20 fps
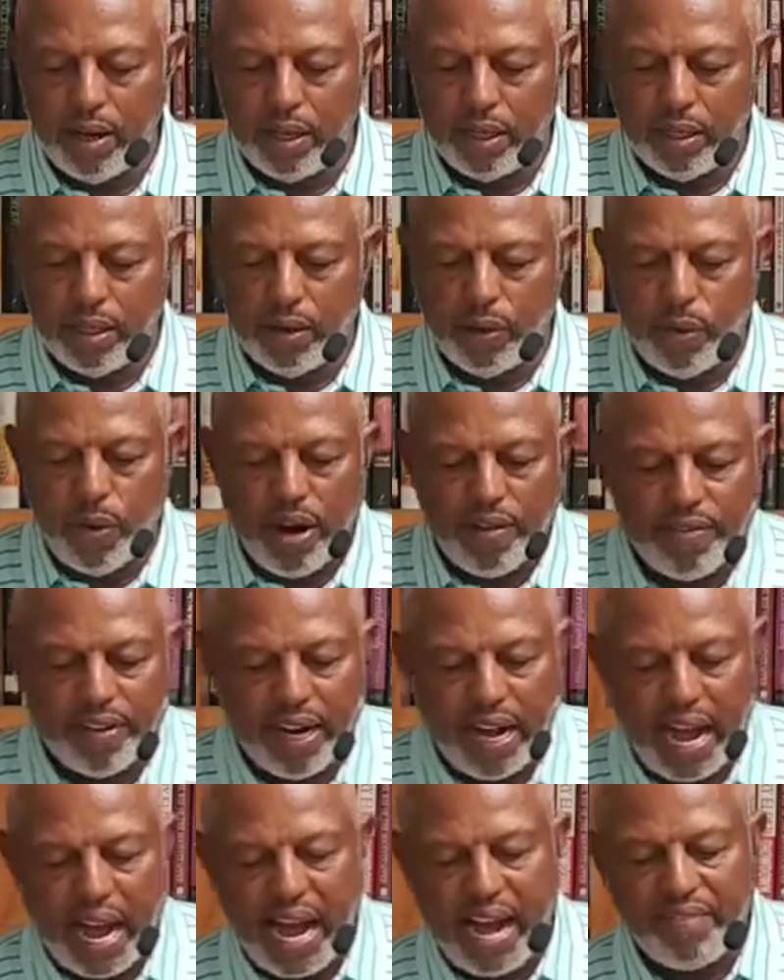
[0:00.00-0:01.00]
the
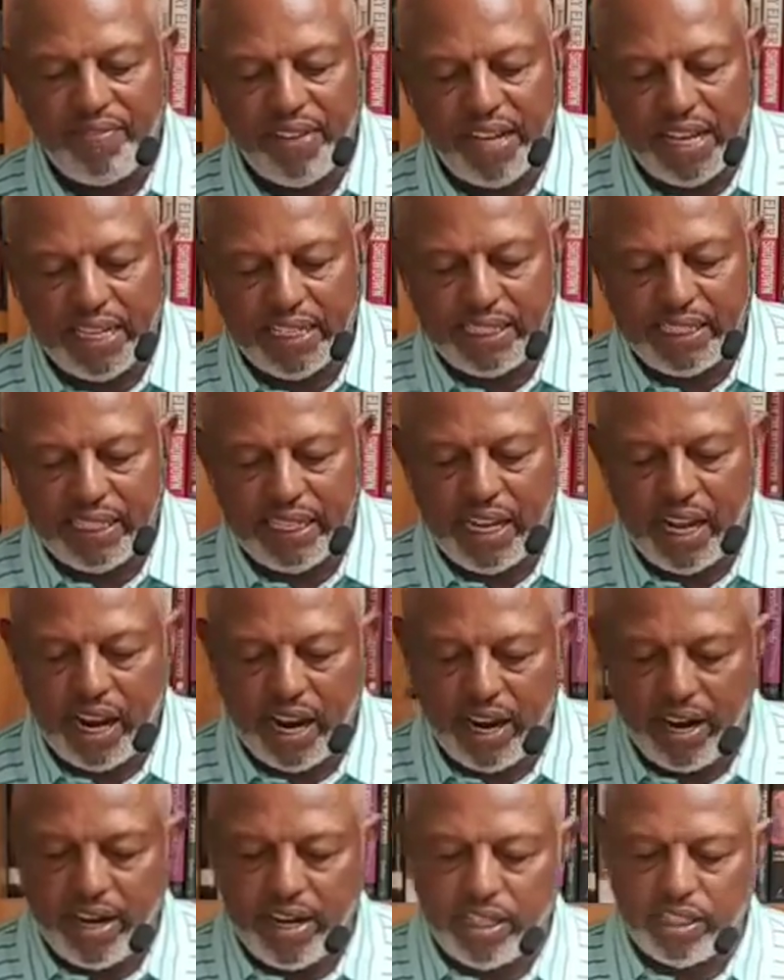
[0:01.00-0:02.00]
Reverend Ivan T.
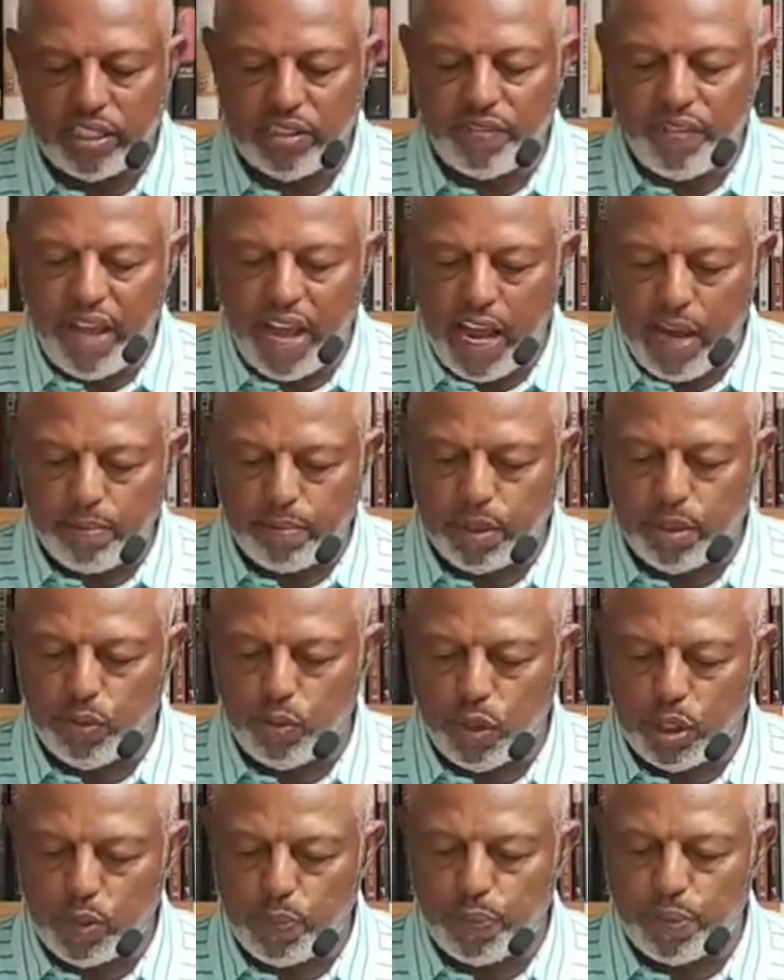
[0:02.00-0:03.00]
Harris of Hampton
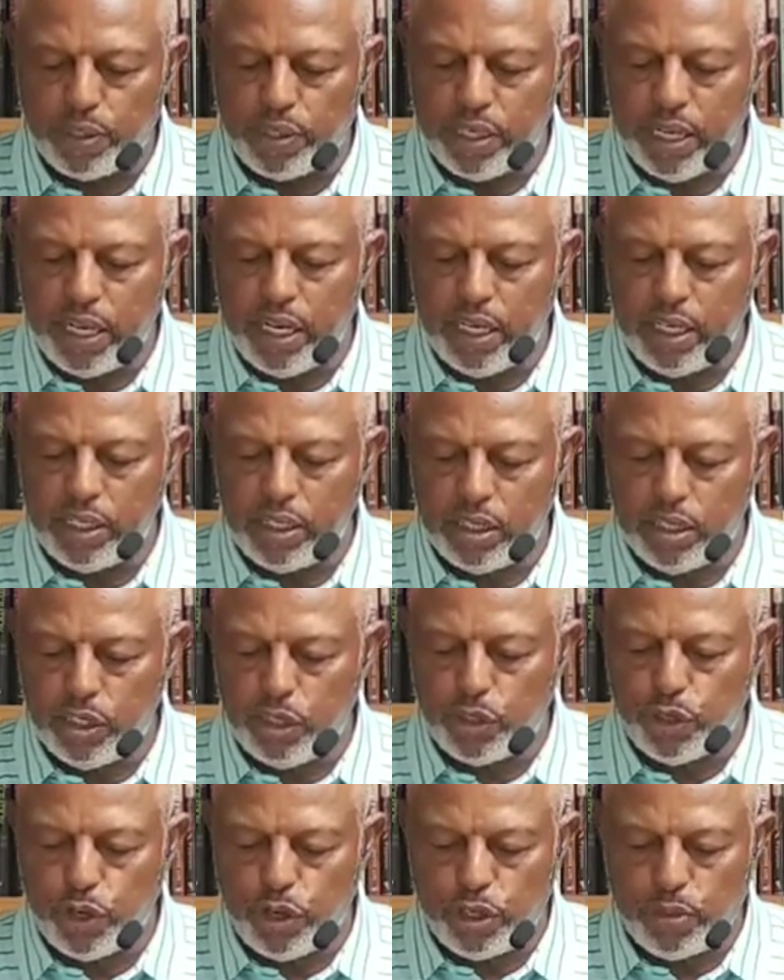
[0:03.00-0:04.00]
was presented to the
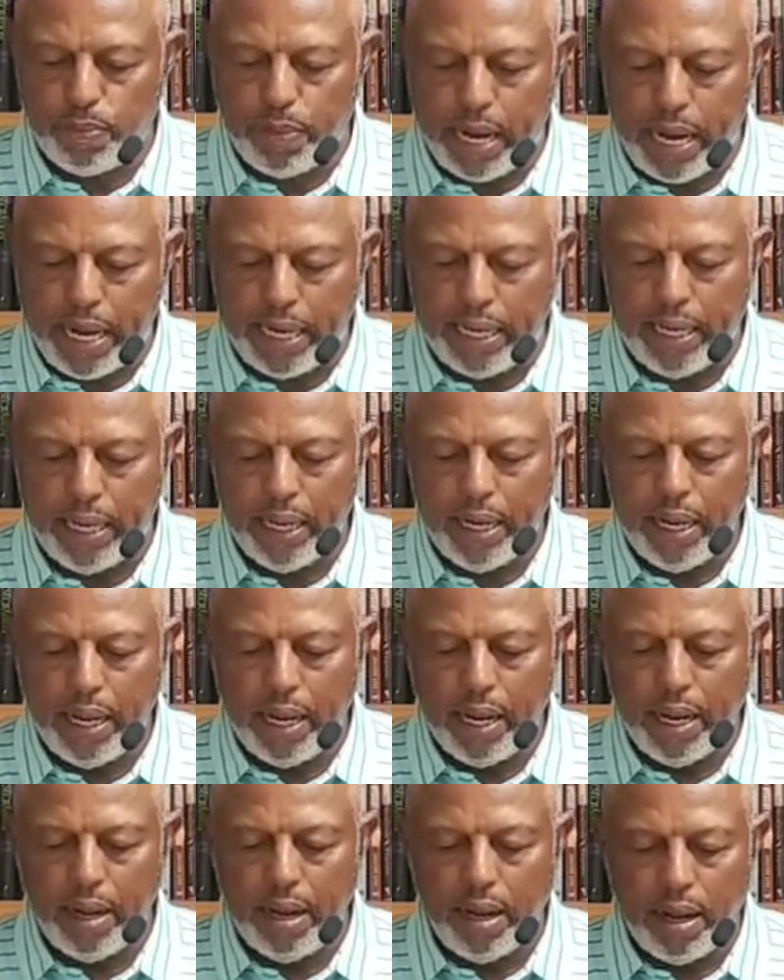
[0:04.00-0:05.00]
church body
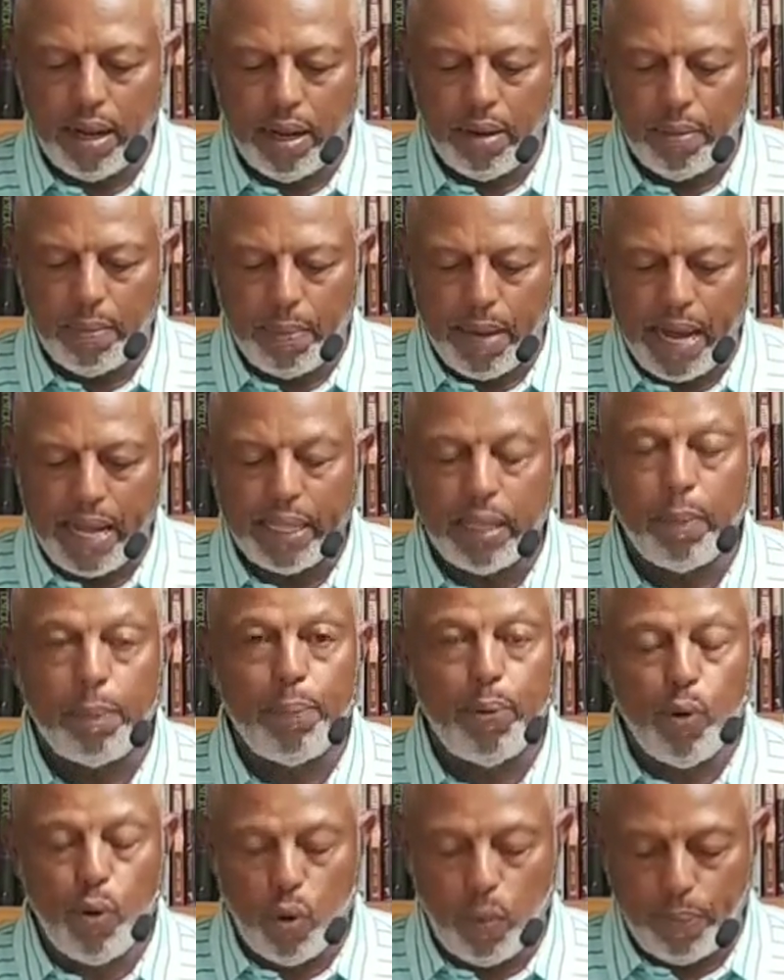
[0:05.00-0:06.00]
by the
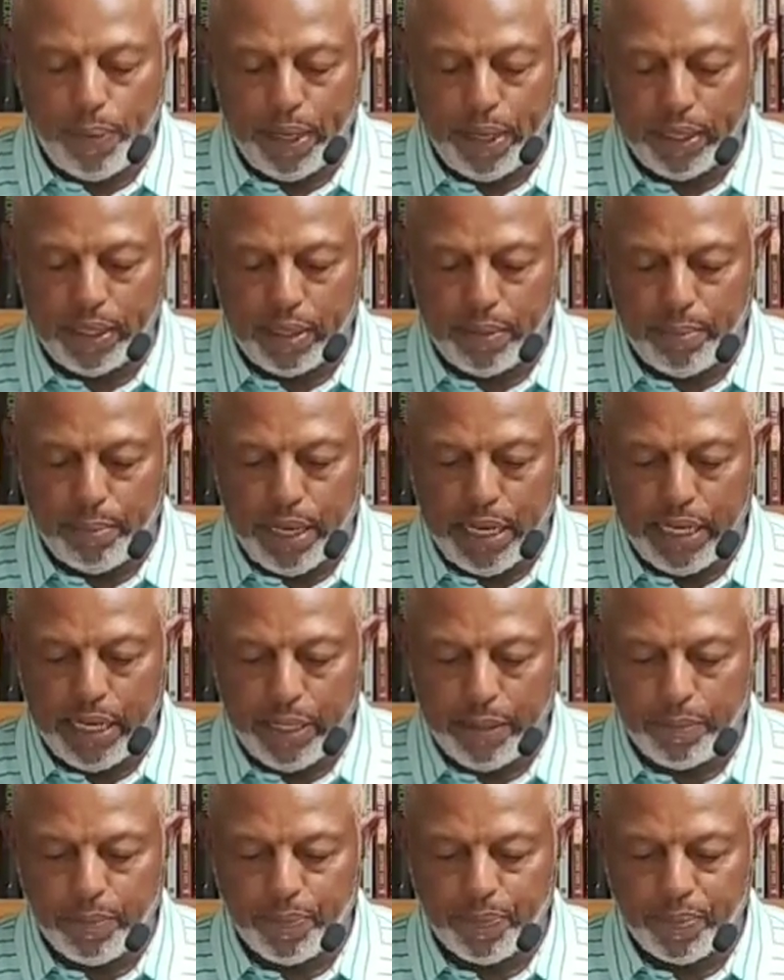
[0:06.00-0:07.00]
pulpit
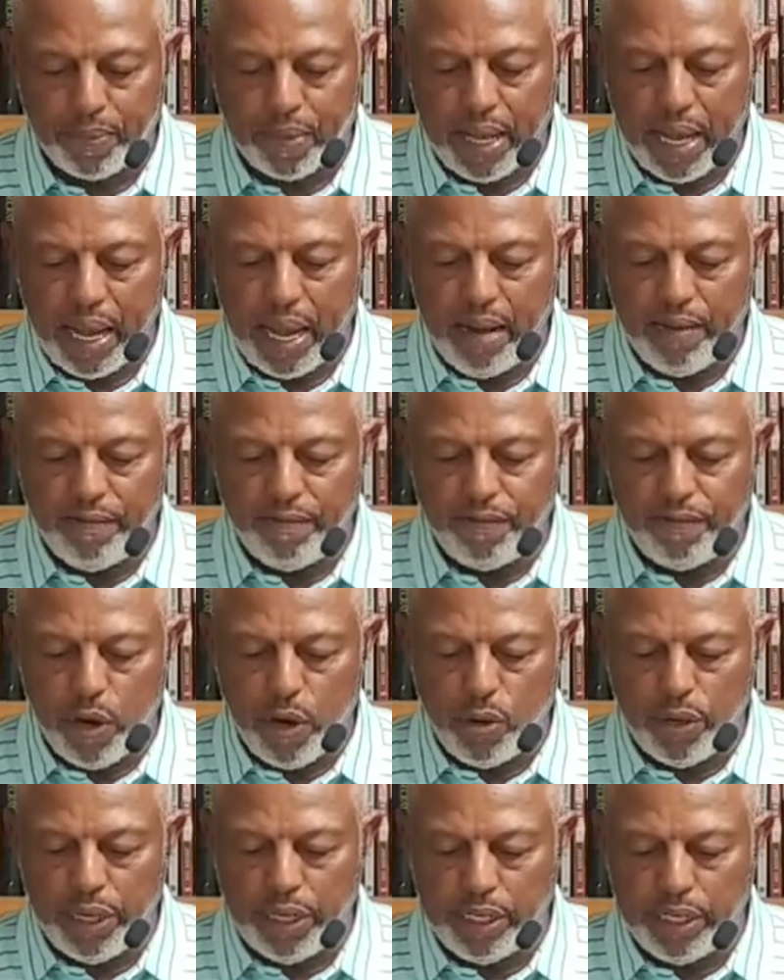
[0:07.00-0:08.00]
committee and
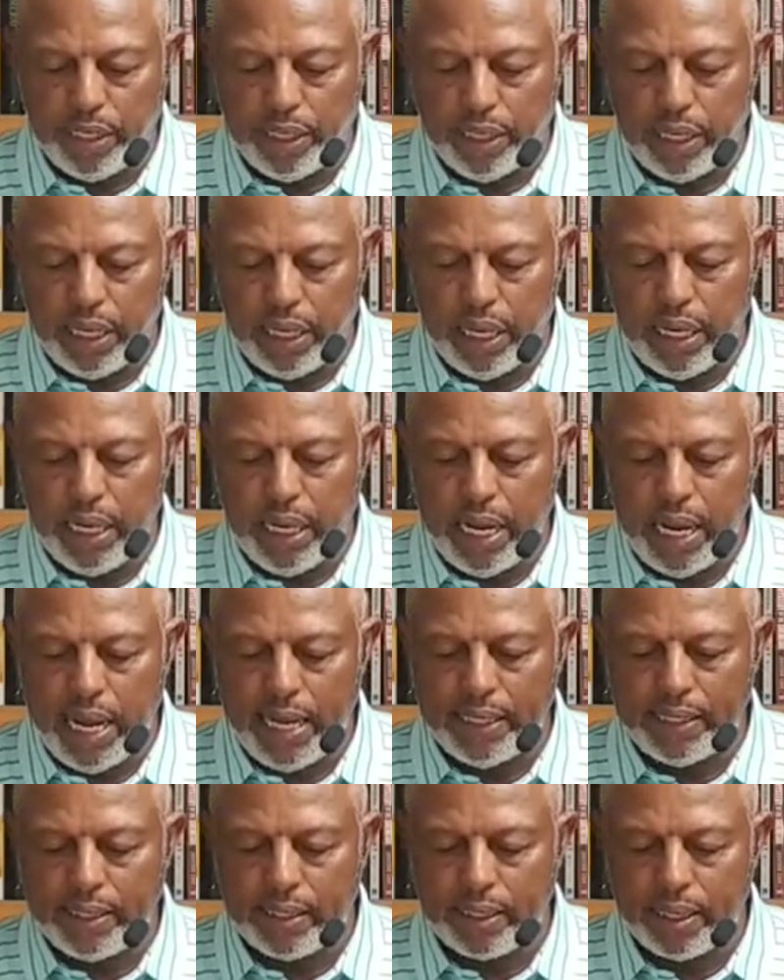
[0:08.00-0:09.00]
voted in
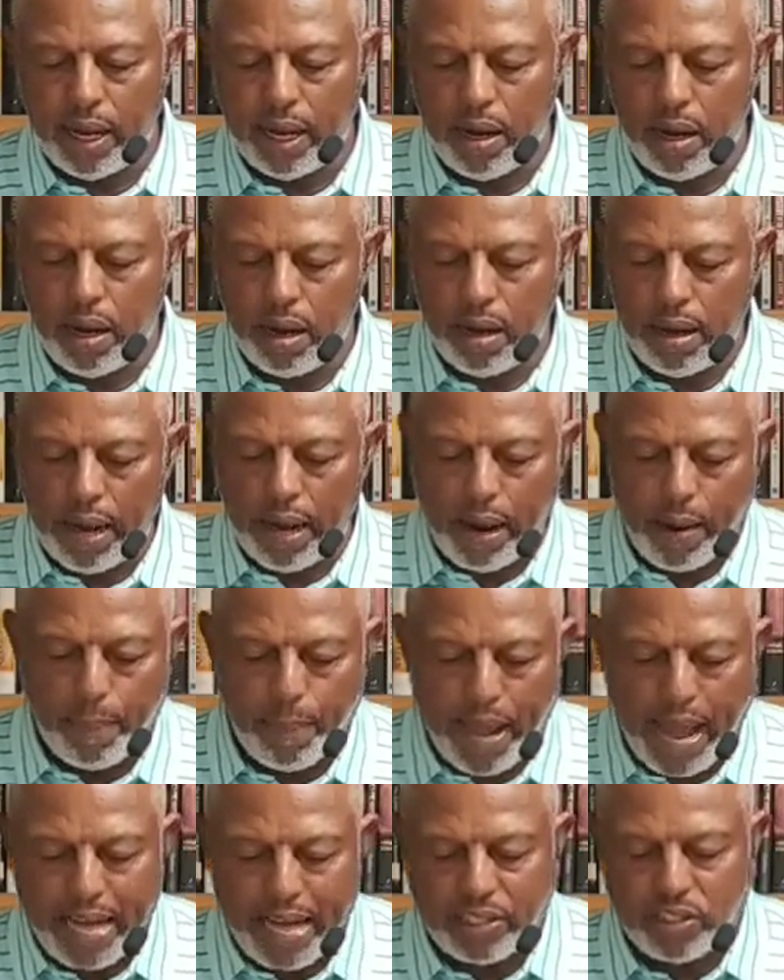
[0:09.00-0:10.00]
as uh, our
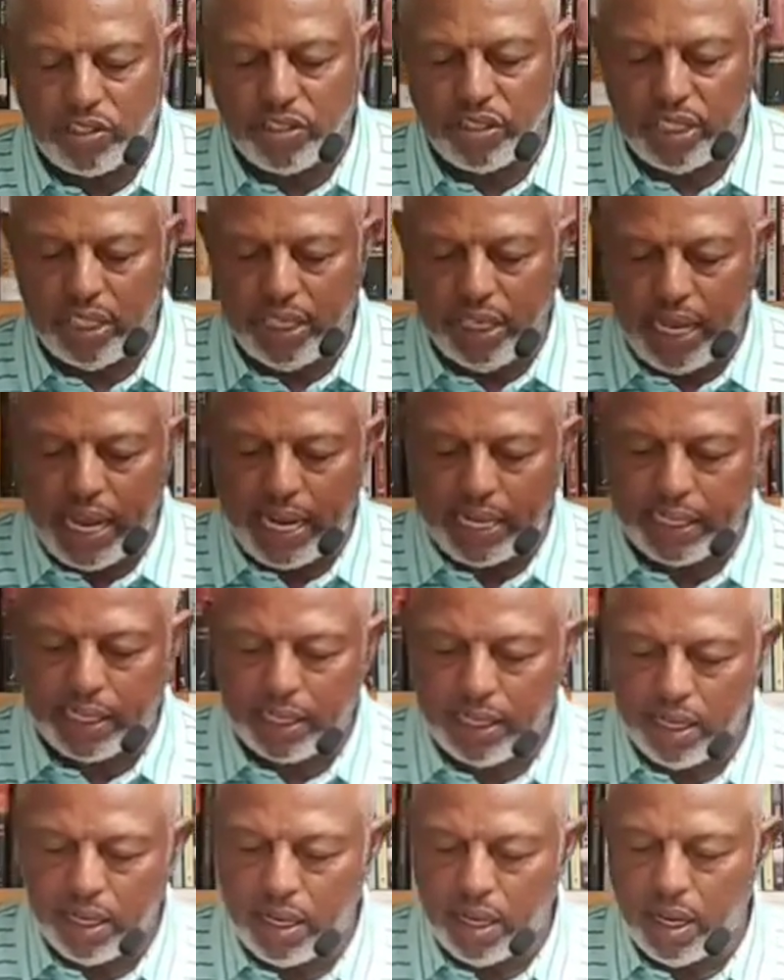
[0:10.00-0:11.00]
pastor elect
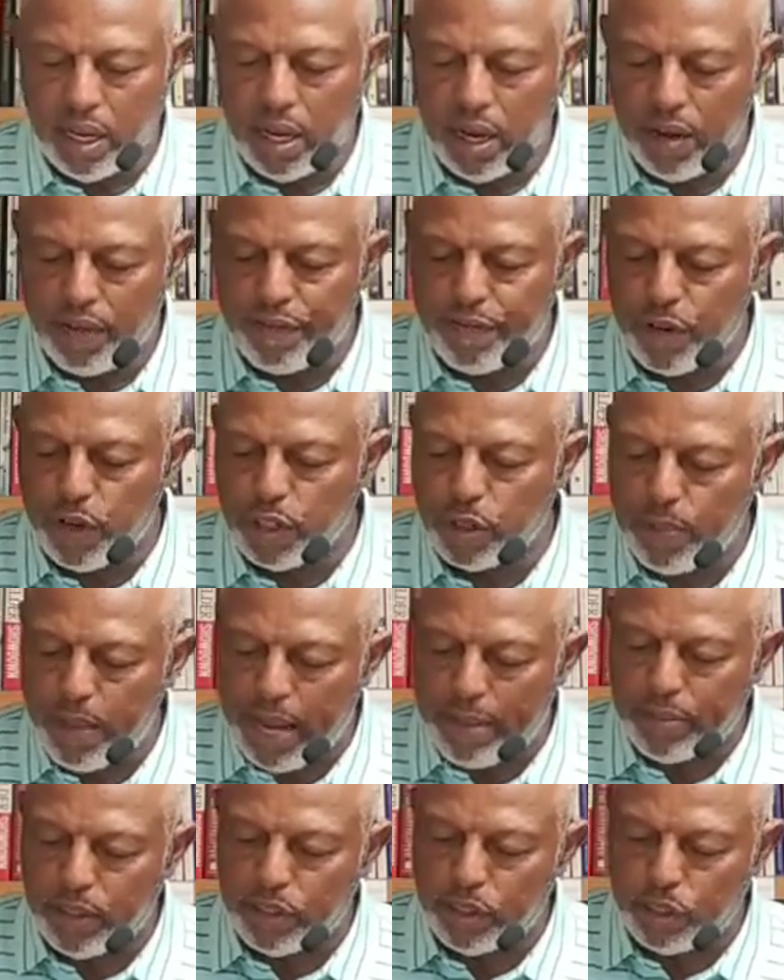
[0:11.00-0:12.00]
of First
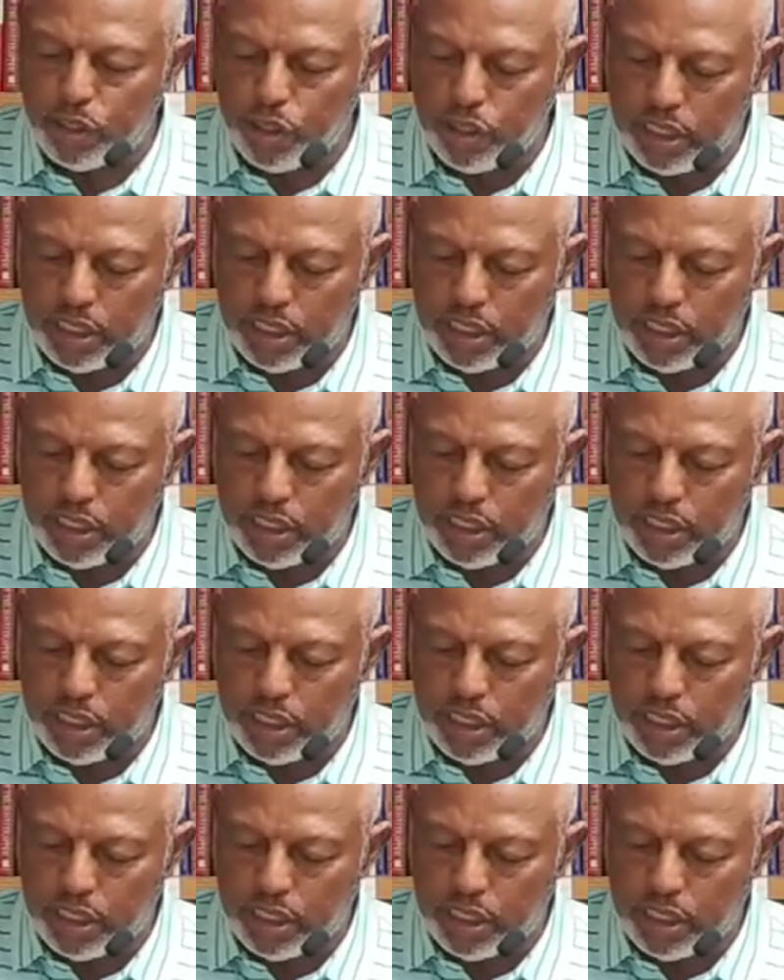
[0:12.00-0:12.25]
Baptist Church